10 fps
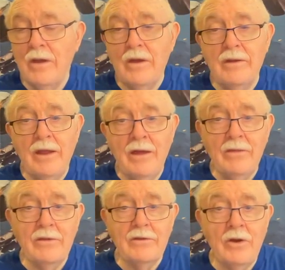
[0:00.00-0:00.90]
Now
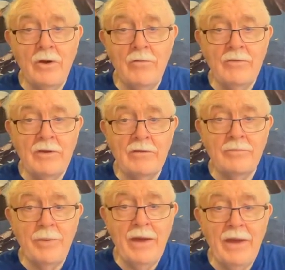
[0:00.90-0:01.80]
that COVID is
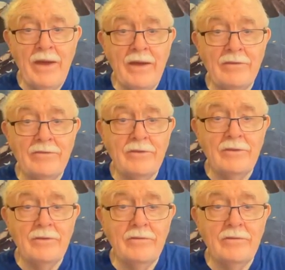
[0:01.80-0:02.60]
passed,